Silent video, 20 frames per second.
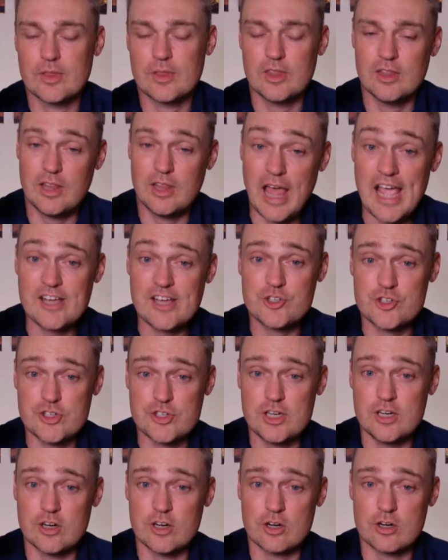last
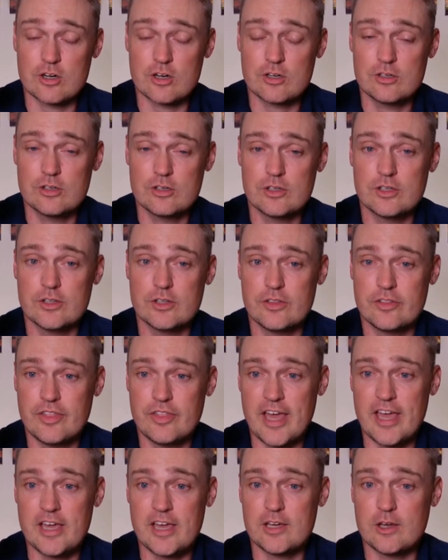year
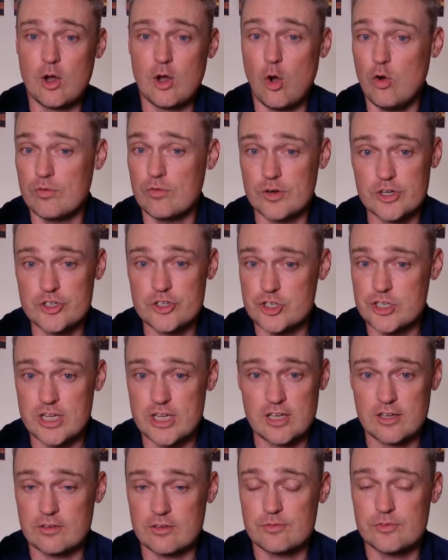they
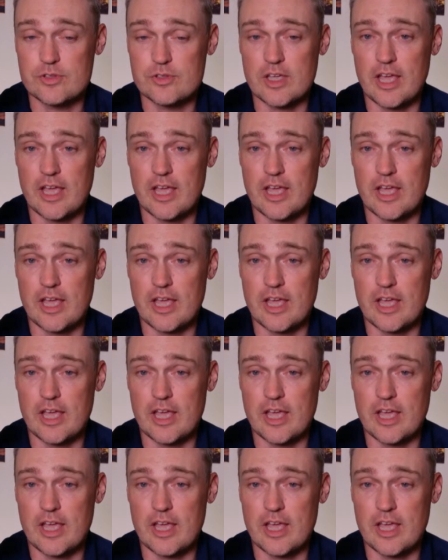overachieved